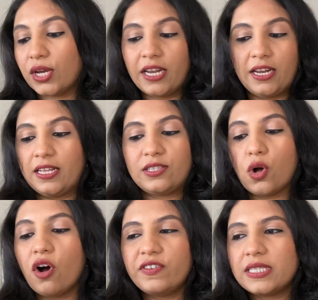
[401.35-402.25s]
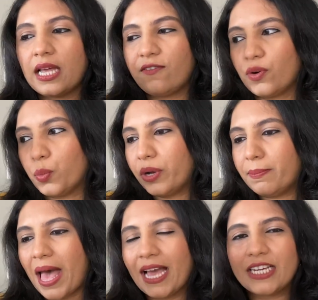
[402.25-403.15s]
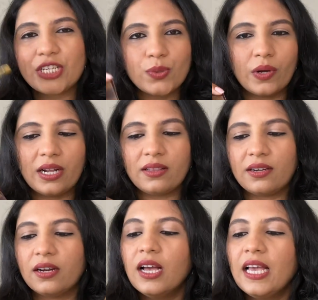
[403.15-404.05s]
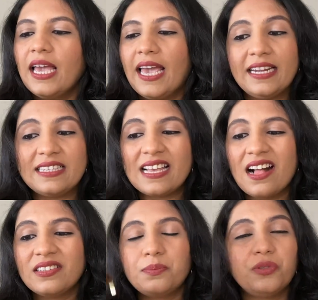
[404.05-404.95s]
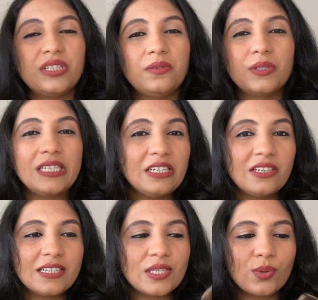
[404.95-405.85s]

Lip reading: It's always like from one bag to another, and it's held up really, really good.